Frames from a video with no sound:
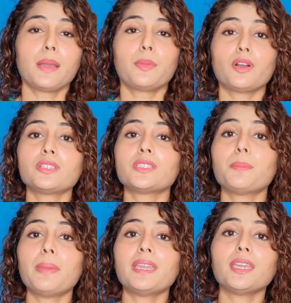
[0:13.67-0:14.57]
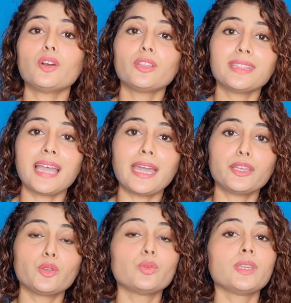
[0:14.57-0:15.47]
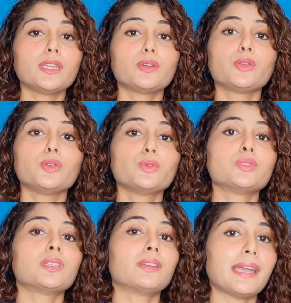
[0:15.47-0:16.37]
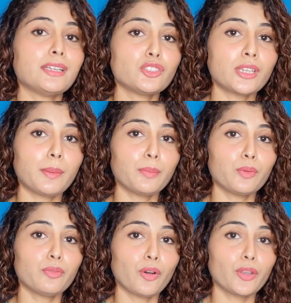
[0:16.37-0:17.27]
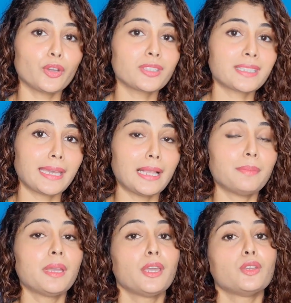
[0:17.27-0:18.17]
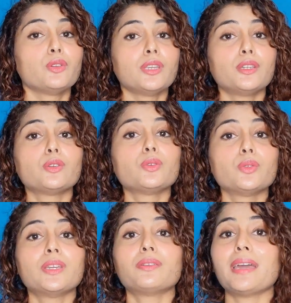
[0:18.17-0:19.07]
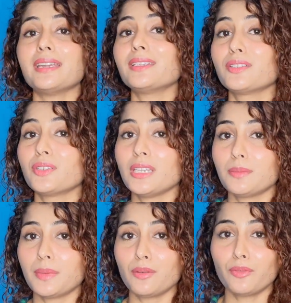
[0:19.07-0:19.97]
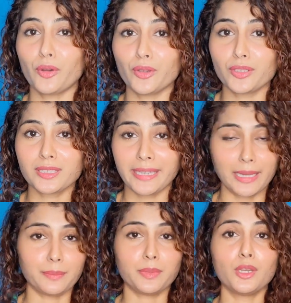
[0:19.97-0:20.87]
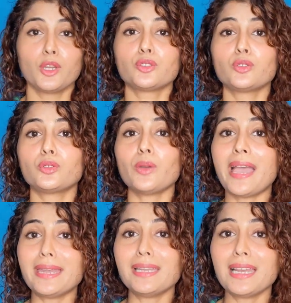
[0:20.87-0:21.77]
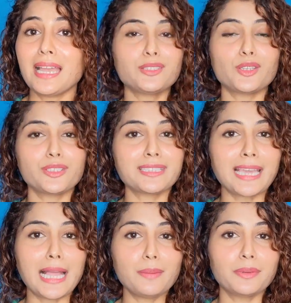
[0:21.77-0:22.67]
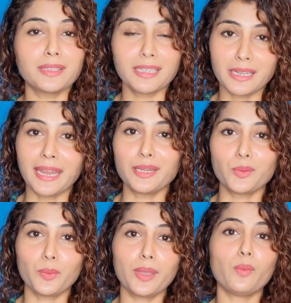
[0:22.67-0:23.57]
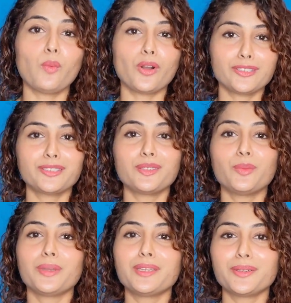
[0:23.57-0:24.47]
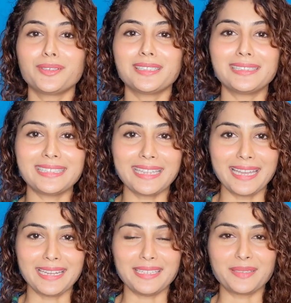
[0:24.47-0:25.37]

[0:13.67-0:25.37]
because depending on that you need to use the right shampoo for your scalp, you need to do the right treatment for your scalp. So to analyze your scalp the right way, watch the video till the end.